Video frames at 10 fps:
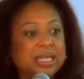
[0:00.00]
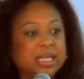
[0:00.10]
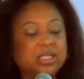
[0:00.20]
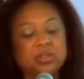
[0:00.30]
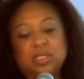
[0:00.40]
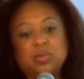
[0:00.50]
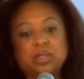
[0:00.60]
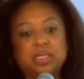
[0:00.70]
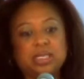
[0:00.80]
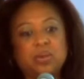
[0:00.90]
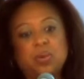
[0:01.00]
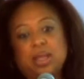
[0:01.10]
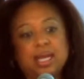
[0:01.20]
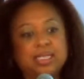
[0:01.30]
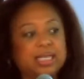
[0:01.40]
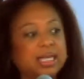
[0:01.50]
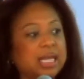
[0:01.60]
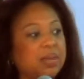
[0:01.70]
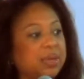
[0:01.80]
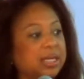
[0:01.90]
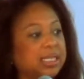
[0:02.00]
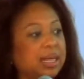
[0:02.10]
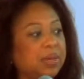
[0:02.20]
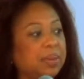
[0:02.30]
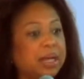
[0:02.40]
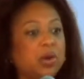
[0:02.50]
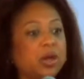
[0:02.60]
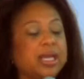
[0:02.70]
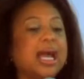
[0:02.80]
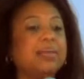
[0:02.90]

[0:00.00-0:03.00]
And so someone could say, Well, I stand out because I'm a minority.